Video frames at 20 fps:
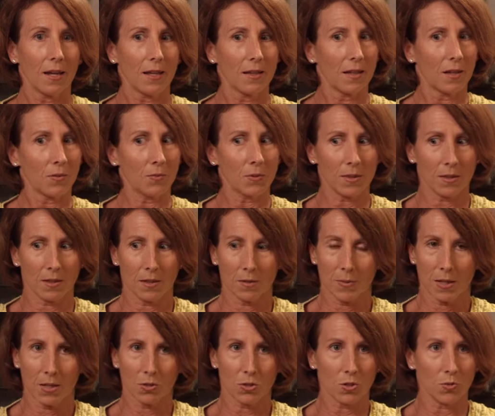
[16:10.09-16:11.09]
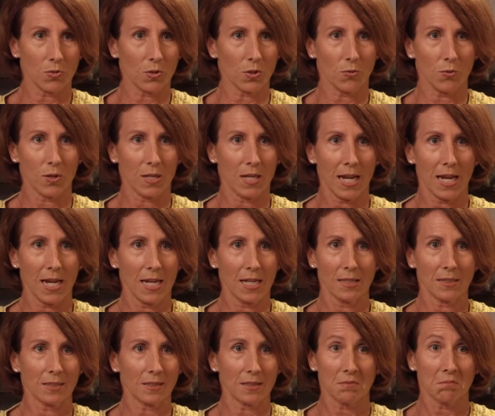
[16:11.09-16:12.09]
and then within about 2 or 3
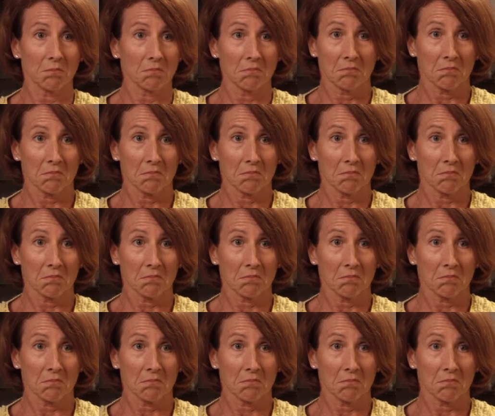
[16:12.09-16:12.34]
days,